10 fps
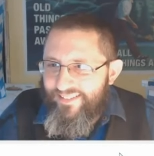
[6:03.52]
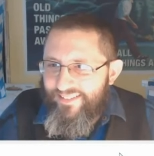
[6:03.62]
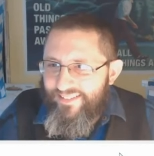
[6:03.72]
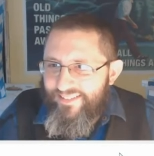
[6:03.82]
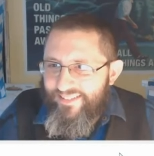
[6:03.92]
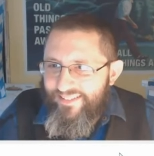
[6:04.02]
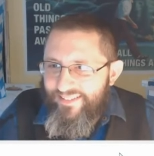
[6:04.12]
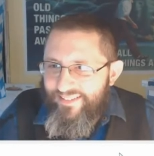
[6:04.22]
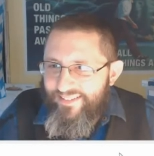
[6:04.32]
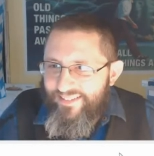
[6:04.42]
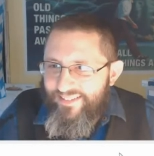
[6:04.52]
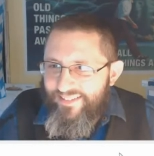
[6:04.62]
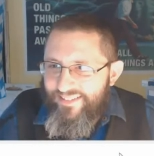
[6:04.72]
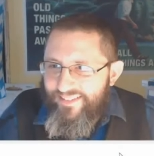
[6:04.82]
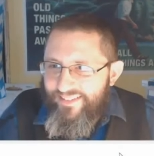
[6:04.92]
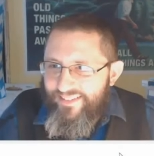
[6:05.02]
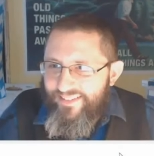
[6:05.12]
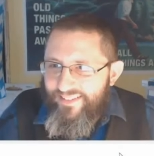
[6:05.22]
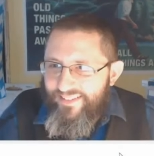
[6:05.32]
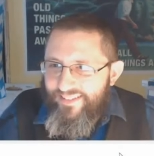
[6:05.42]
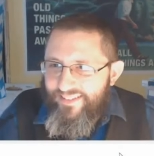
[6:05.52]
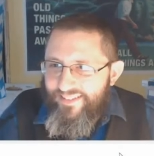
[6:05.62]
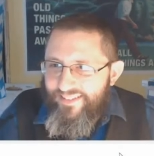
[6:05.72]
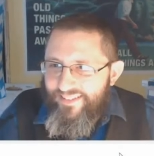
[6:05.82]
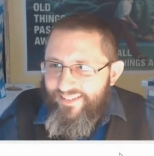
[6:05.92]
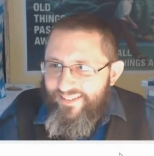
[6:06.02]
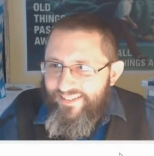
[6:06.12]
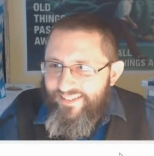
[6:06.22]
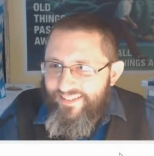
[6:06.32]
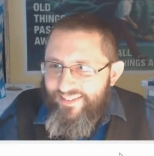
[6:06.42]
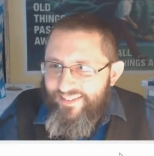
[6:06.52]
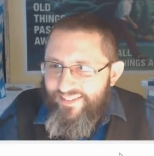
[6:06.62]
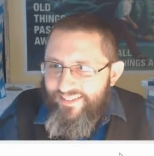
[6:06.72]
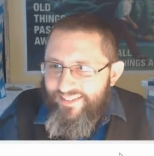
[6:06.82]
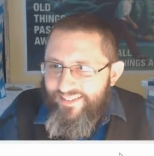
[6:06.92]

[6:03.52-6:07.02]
Nobody speaks.